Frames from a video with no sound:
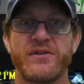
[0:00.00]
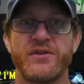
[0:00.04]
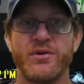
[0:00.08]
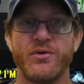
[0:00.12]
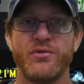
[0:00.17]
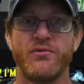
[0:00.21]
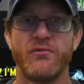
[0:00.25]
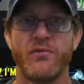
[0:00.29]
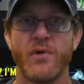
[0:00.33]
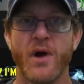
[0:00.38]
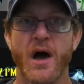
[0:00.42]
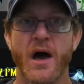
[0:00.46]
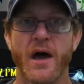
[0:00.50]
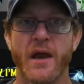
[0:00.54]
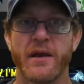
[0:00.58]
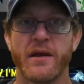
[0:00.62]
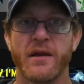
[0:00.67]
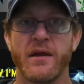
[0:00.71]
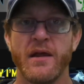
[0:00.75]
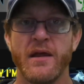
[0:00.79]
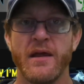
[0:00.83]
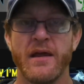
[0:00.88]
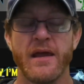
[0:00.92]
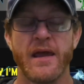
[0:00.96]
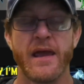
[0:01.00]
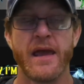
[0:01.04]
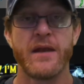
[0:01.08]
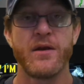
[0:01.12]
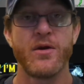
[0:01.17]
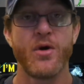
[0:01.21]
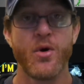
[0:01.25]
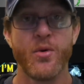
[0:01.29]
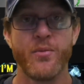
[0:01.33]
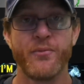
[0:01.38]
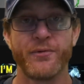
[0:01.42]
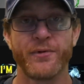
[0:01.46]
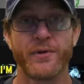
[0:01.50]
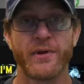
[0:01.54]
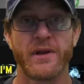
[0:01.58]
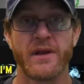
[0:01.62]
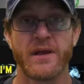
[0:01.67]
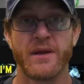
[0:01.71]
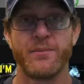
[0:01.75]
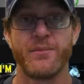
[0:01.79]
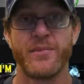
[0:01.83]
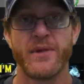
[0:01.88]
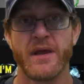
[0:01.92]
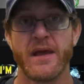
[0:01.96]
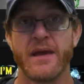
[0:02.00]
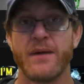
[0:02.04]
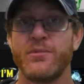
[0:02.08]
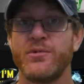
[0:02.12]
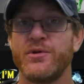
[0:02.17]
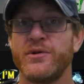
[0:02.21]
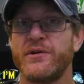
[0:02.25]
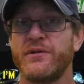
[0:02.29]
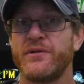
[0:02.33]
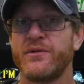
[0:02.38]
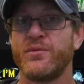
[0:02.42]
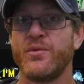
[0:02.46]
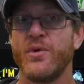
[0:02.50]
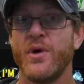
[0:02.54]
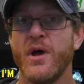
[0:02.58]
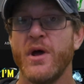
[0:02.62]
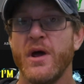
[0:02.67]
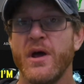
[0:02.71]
to run and hopefully be able to